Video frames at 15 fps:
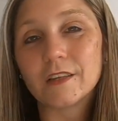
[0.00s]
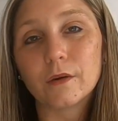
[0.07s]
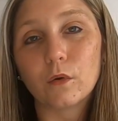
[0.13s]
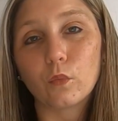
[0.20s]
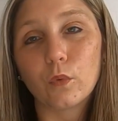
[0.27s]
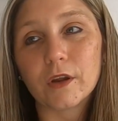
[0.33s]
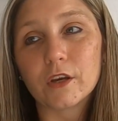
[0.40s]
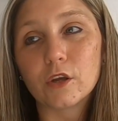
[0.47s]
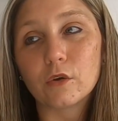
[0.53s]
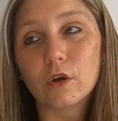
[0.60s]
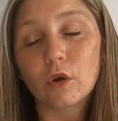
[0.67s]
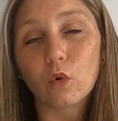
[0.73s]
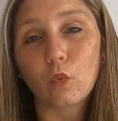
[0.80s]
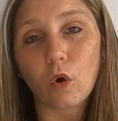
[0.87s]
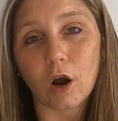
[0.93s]
when you go
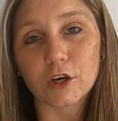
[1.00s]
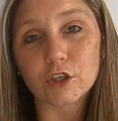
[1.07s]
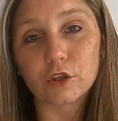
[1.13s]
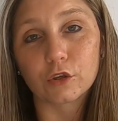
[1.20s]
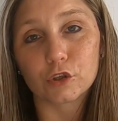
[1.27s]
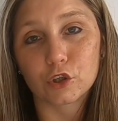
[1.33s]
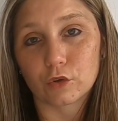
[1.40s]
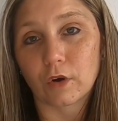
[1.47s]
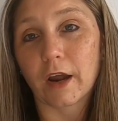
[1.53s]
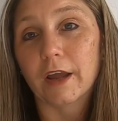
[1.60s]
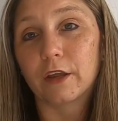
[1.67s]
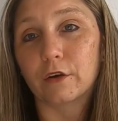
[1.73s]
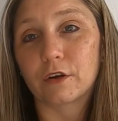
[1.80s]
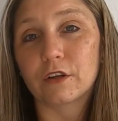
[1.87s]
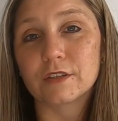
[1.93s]
to wash it or dry
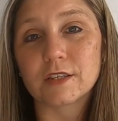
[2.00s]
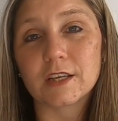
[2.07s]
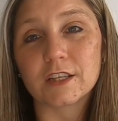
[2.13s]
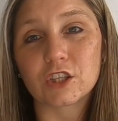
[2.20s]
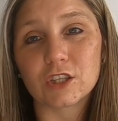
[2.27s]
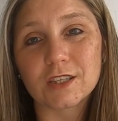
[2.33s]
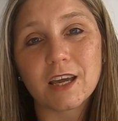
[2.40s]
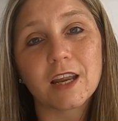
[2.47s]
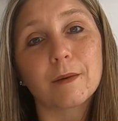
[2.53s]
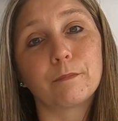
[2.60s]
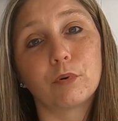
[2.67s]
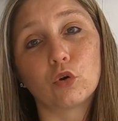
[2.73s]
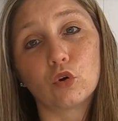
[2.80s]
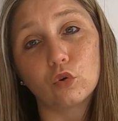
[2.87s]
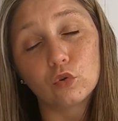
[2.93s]
it or use it, it just kind of
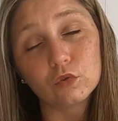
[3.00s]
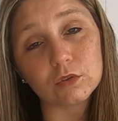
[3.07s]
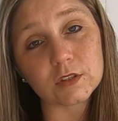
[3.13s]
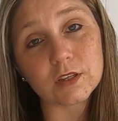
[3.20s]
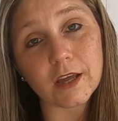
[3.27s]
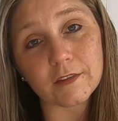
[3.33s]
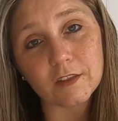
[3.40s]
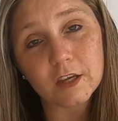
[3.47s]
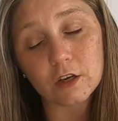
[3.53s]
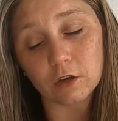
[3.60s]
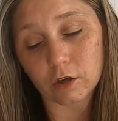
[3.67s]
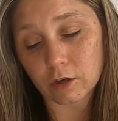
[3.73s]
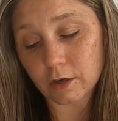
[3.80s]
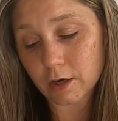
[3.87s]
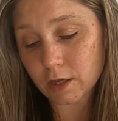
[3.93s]
pulls at the
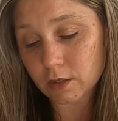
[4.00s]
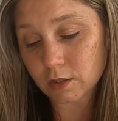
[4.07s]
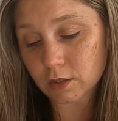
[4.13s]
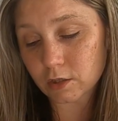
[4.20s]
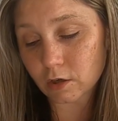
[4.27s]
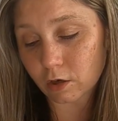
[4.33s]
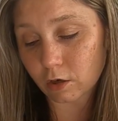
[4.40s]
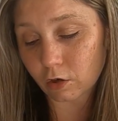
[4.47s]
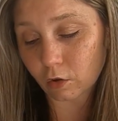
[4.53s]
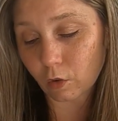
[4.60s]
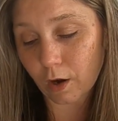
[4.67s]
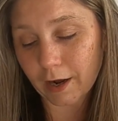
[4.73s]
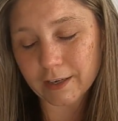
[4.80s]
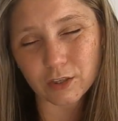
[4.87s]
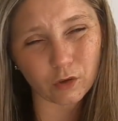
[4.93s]
yarn. And so
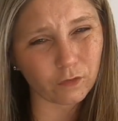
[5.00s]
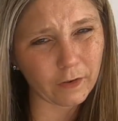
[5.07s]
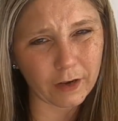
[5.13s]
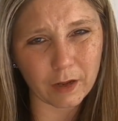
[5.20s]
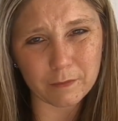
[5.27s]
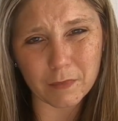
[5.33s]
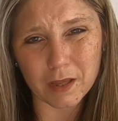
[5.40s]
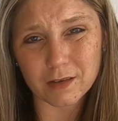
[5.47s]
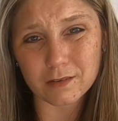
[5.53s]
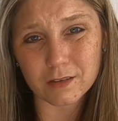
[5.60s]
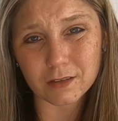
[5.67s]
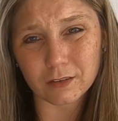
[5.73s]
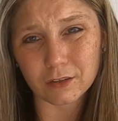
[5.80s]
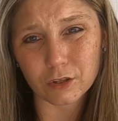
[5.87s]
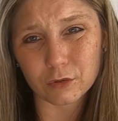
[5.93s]
I don't recommend
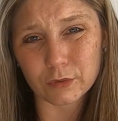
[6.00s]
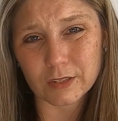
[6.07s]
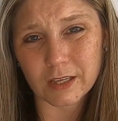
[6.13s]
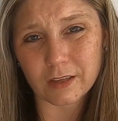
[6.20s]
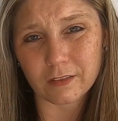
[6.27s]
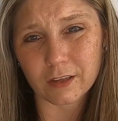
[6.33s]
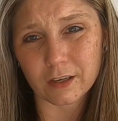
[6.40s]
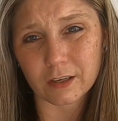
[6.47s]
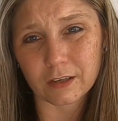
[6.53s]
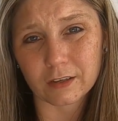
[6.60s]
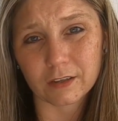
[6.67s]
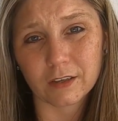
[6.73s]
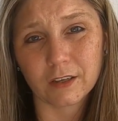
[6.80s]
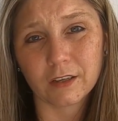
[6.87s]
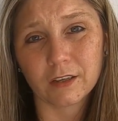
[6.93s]
using the
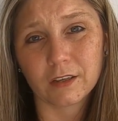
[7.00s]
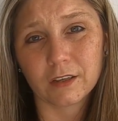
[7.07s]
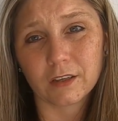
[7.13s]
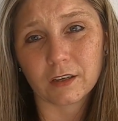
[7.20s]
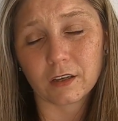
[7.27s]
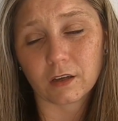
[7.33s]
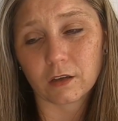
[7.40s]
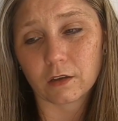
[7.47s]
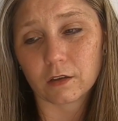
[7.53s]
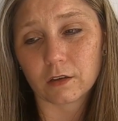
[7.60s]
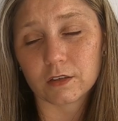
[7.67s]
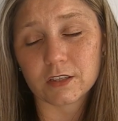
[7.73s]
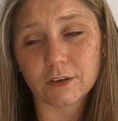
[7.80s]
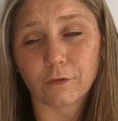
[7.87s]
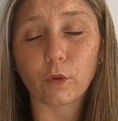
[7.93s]

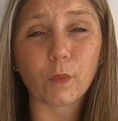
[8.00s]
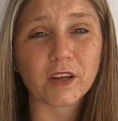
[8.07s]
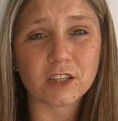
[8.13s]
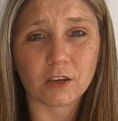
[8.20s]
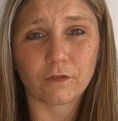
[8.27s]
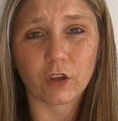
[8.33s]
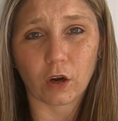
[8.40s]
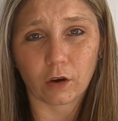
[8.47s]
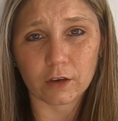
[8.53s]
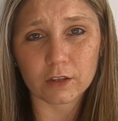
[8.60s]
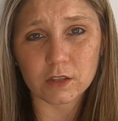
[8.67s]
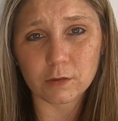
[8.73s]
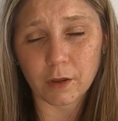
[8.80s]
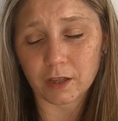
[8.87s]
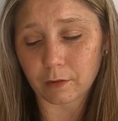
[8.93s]
different weights of yarn
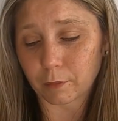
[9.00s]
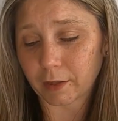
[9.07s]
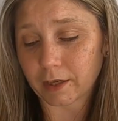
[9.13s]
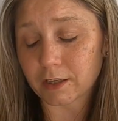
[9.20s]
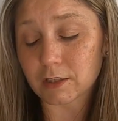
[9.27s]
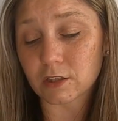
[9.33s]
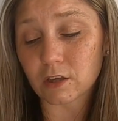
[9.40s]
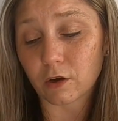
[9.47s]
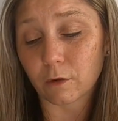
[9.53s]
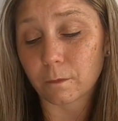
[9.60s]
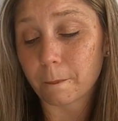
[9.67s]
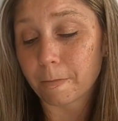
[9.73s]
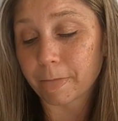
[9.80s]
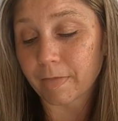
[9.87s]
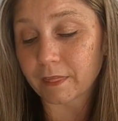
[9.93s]
to make the blanket. So
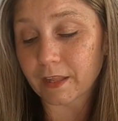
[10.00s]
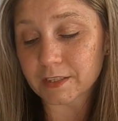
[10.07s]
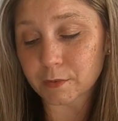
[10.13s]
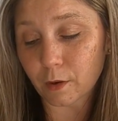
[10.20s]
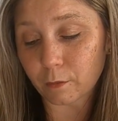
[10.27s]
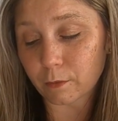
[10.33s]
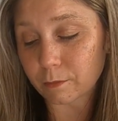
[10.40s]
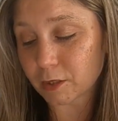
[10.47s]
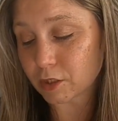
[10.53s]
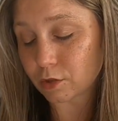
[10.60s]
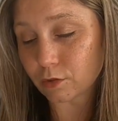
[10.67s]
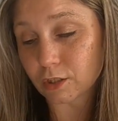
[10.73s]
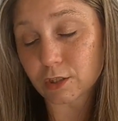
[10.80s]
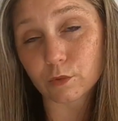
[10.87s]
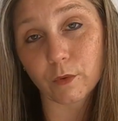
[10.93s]
that's why when we do
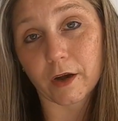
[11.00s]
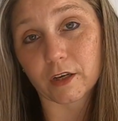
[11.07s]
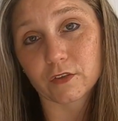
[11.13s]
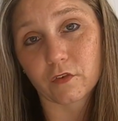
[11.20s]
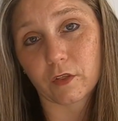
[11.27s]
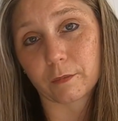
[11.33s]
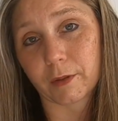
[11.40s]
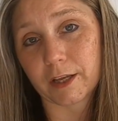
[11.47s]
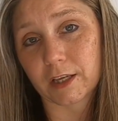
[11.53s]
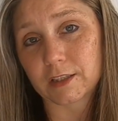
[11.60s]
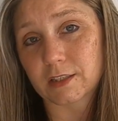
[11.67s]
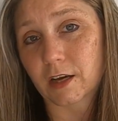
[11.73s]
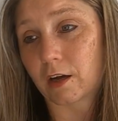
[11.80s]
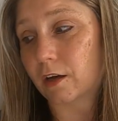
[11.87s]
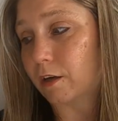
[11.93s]
the squares for the blankets,
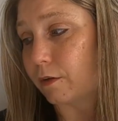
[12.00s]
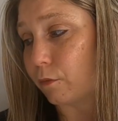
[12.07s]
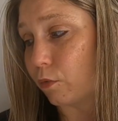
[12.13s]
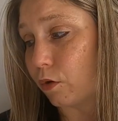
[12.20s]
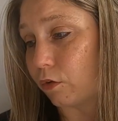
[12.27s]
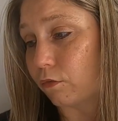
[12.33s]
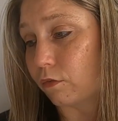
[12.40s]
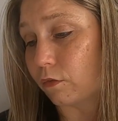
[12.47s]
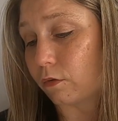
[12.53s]
we'll